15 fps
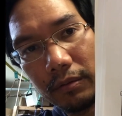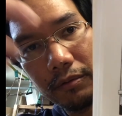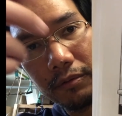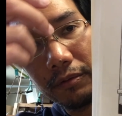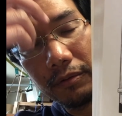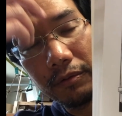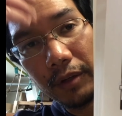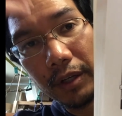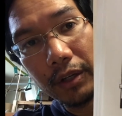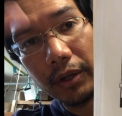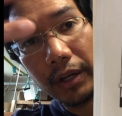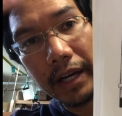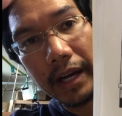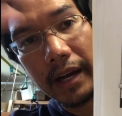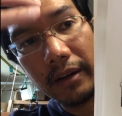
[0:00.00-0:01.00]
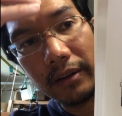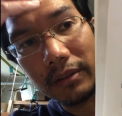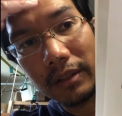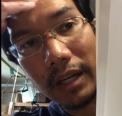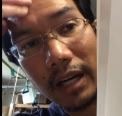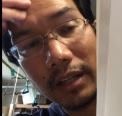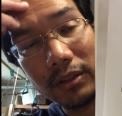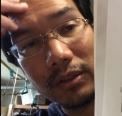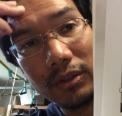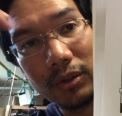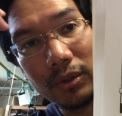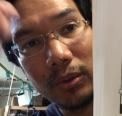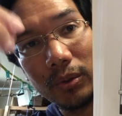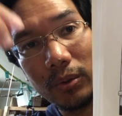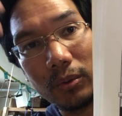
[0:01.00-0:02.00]
figuring out how to
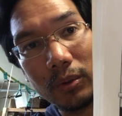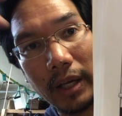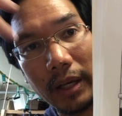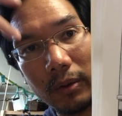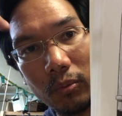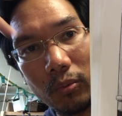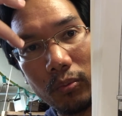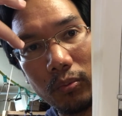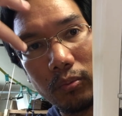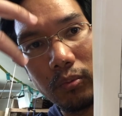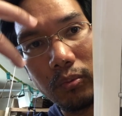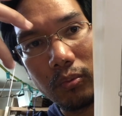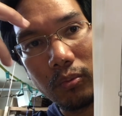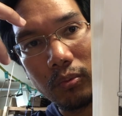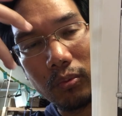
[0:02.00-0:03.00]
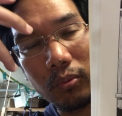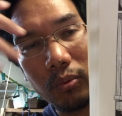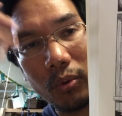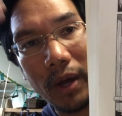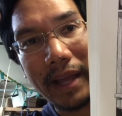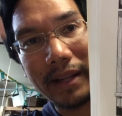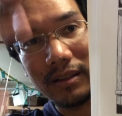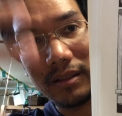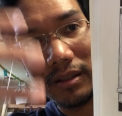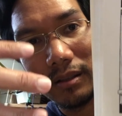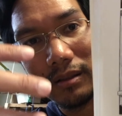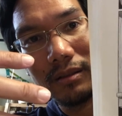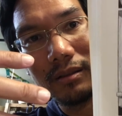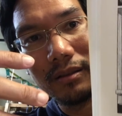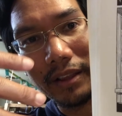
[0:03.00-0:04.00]
do like wet
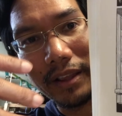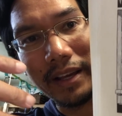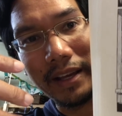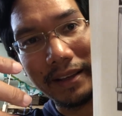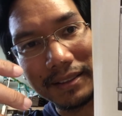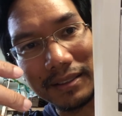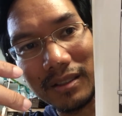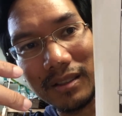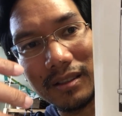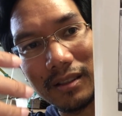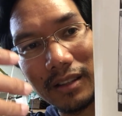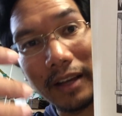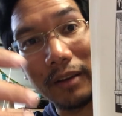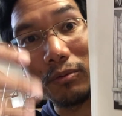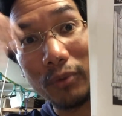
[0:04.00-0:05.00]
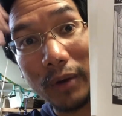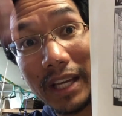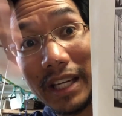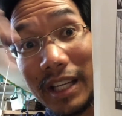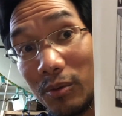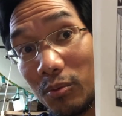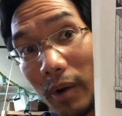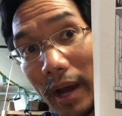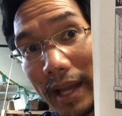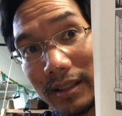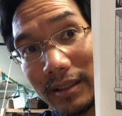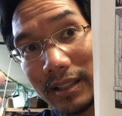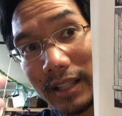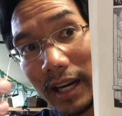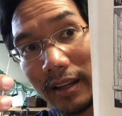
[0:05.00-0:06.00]
things, like rainy wet
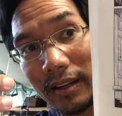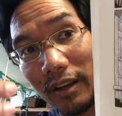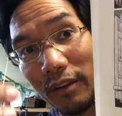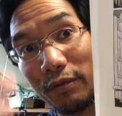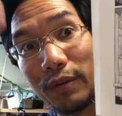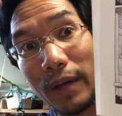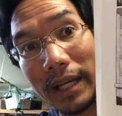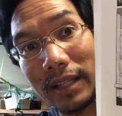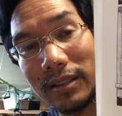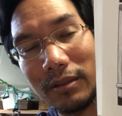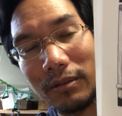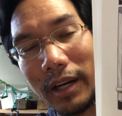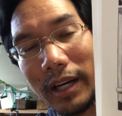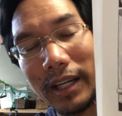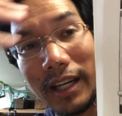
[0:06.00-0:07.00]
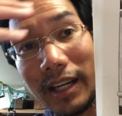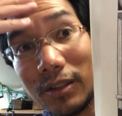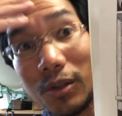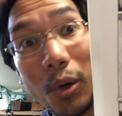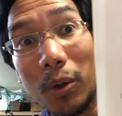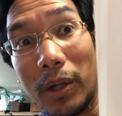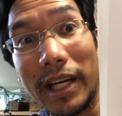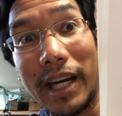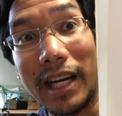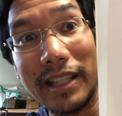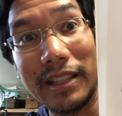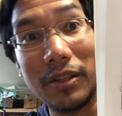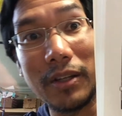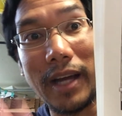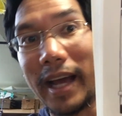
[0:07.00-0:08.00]
kind of effect, right? And I totally got into
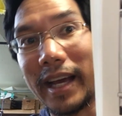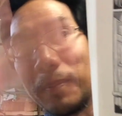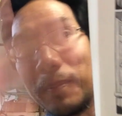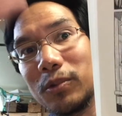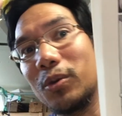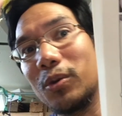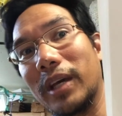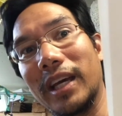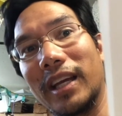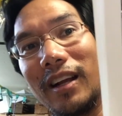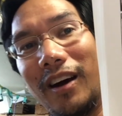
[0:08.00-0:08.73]
it. I kept doing it on